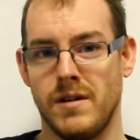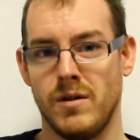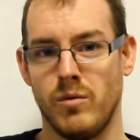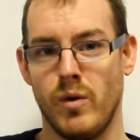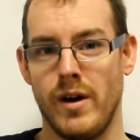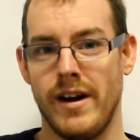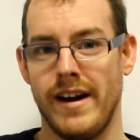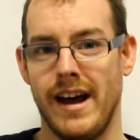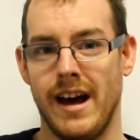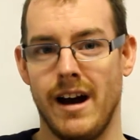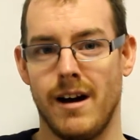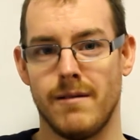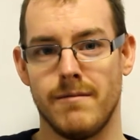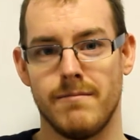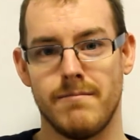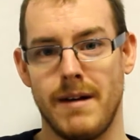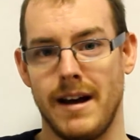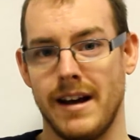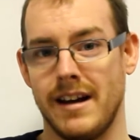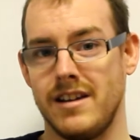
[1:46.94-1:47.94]
that went
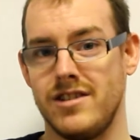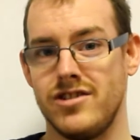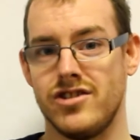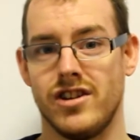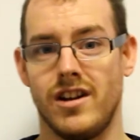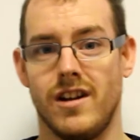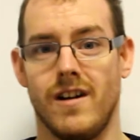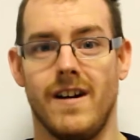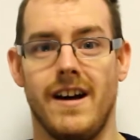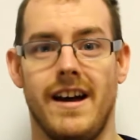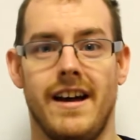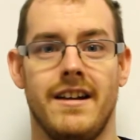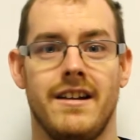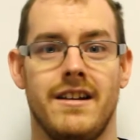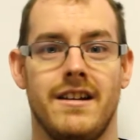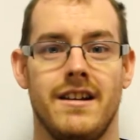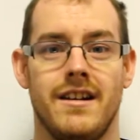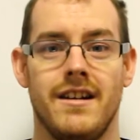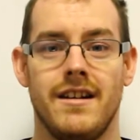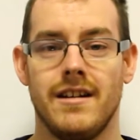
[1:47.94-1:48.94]
out back in July,
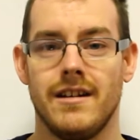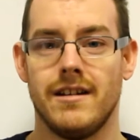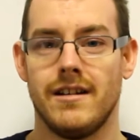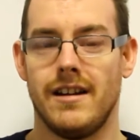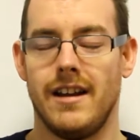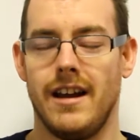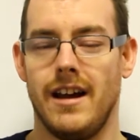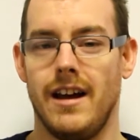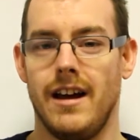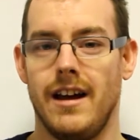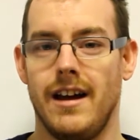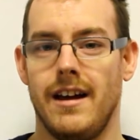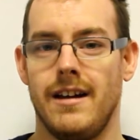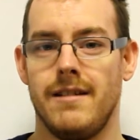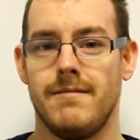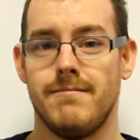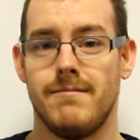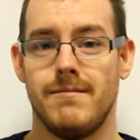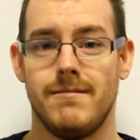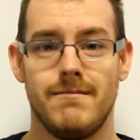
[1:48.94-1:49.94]

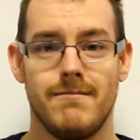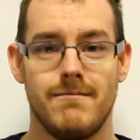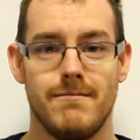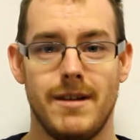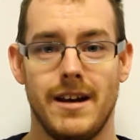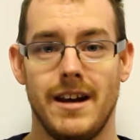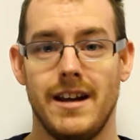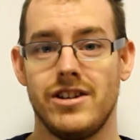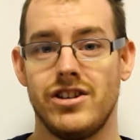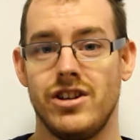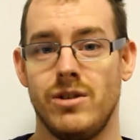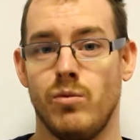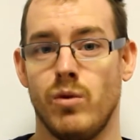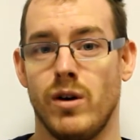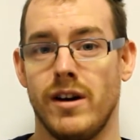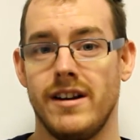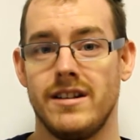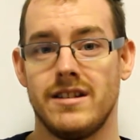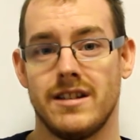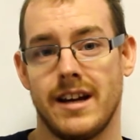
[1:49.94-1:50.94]
their PHE
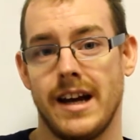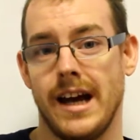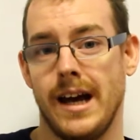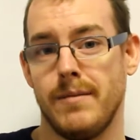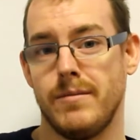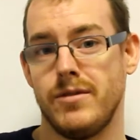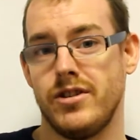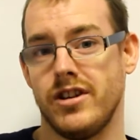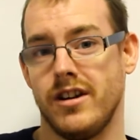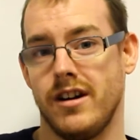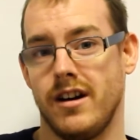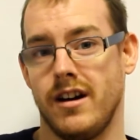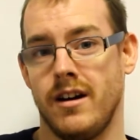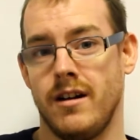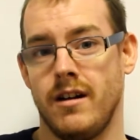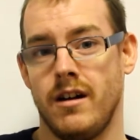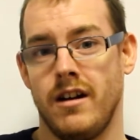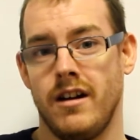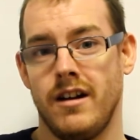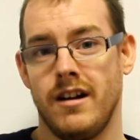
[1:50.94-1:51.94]
wanted to capture
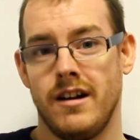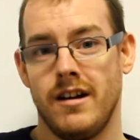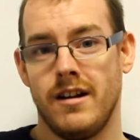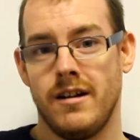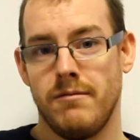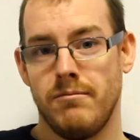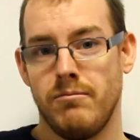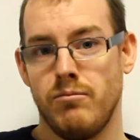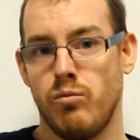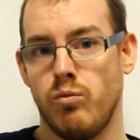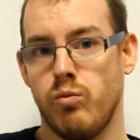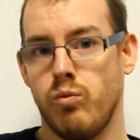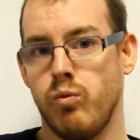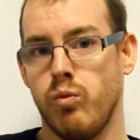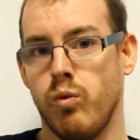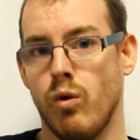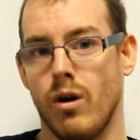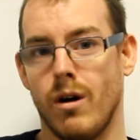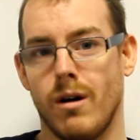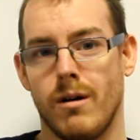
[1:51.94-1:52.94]

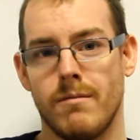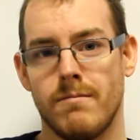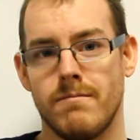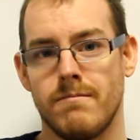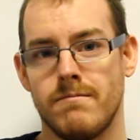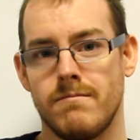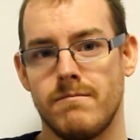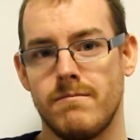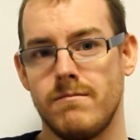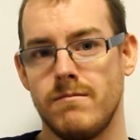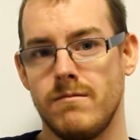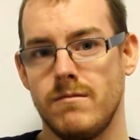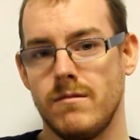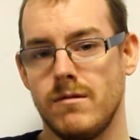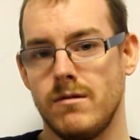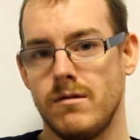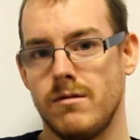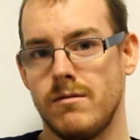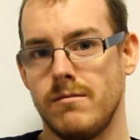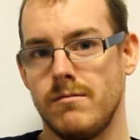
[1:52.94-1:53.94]
what
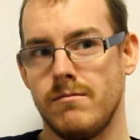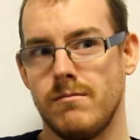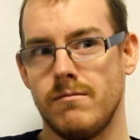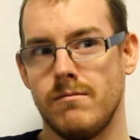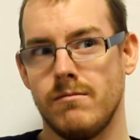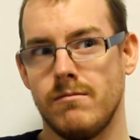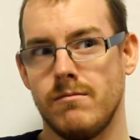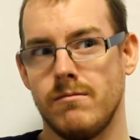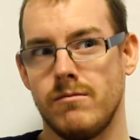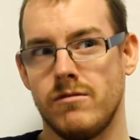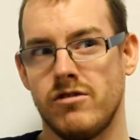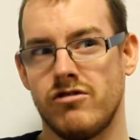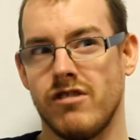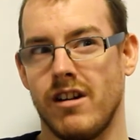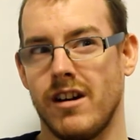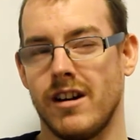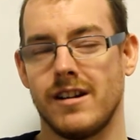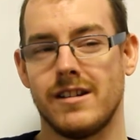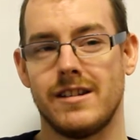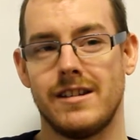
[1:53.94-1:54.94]

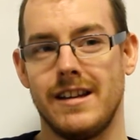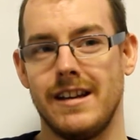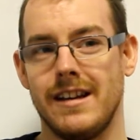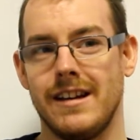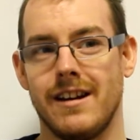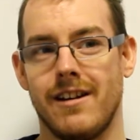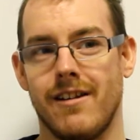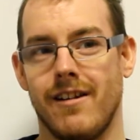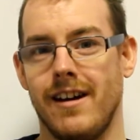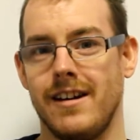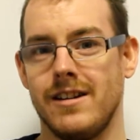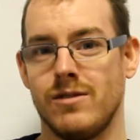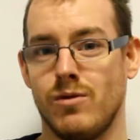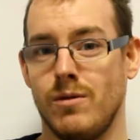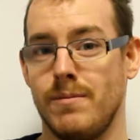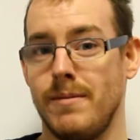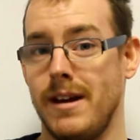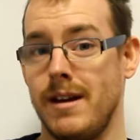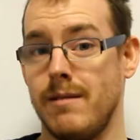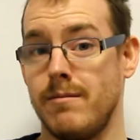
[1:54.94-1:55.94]
drugs the clients
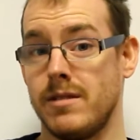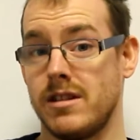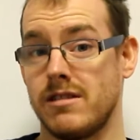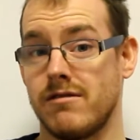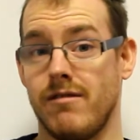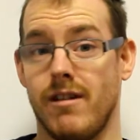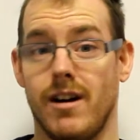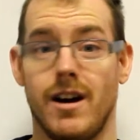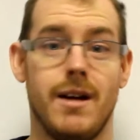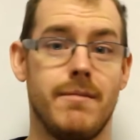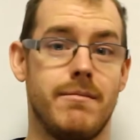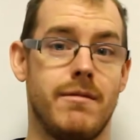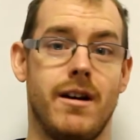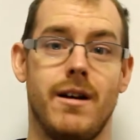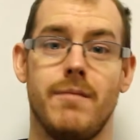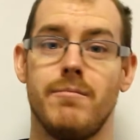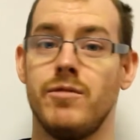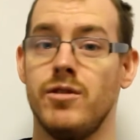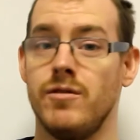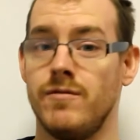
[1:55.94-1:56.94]
were being prescribed,
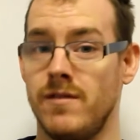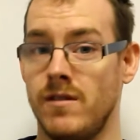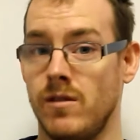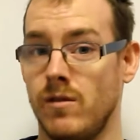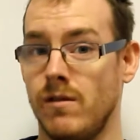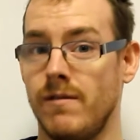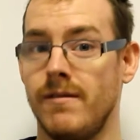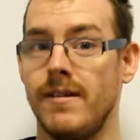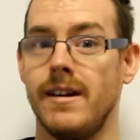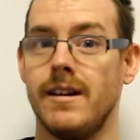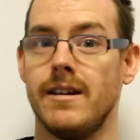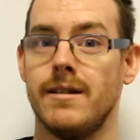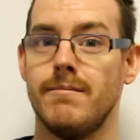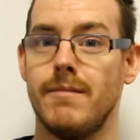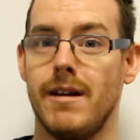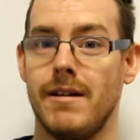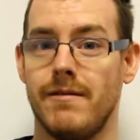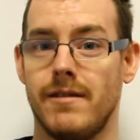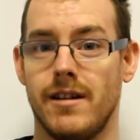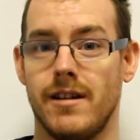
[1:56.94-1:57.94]
like buprenorphine and
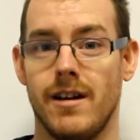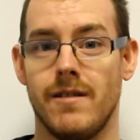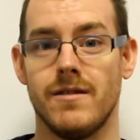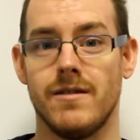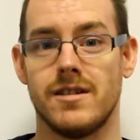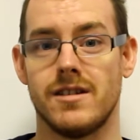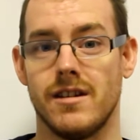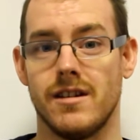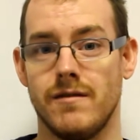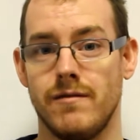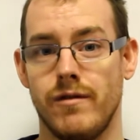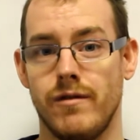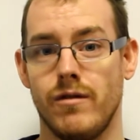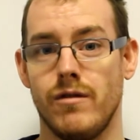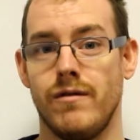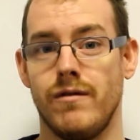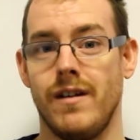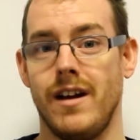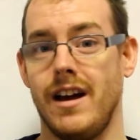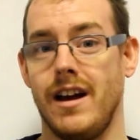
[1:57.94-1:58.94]
methadone and so
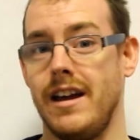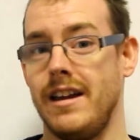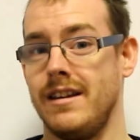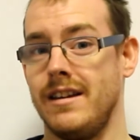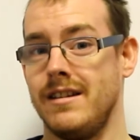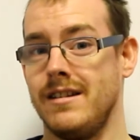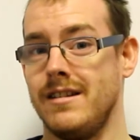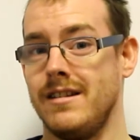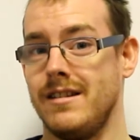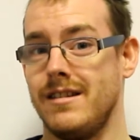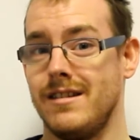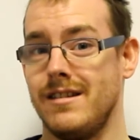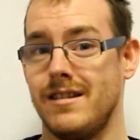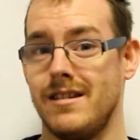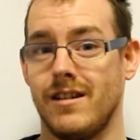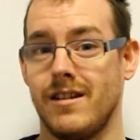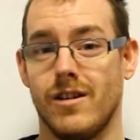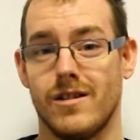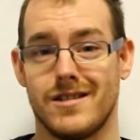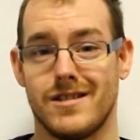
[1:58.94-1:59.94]
forth, and
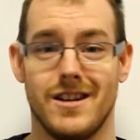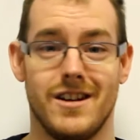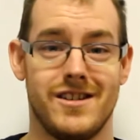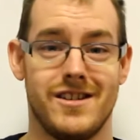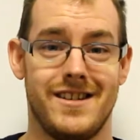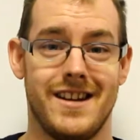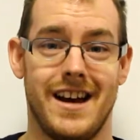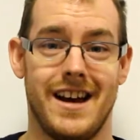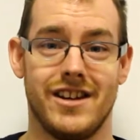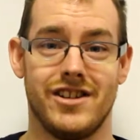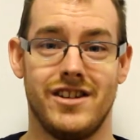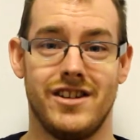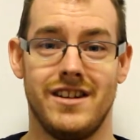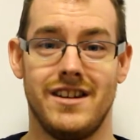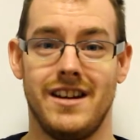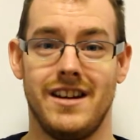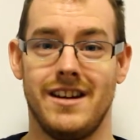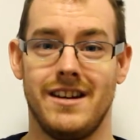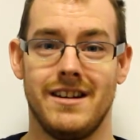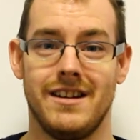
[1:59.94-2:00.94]
the consultation actually
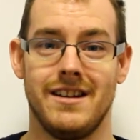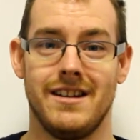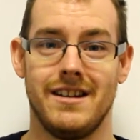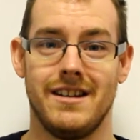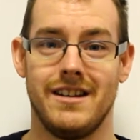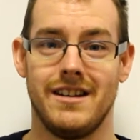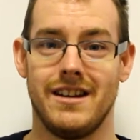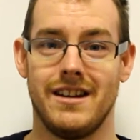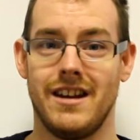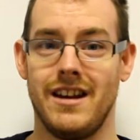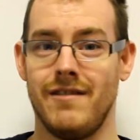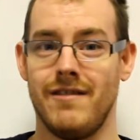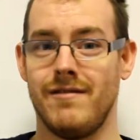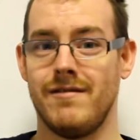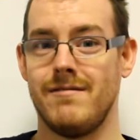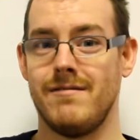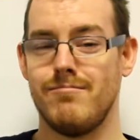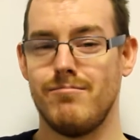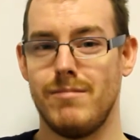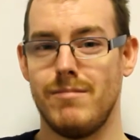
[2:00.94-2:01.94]
didn't
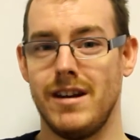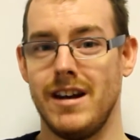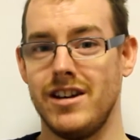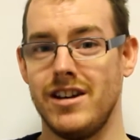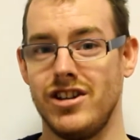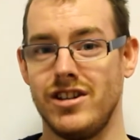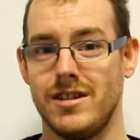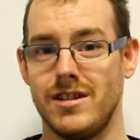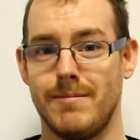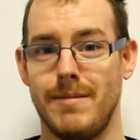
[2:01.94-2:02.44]
give PHE's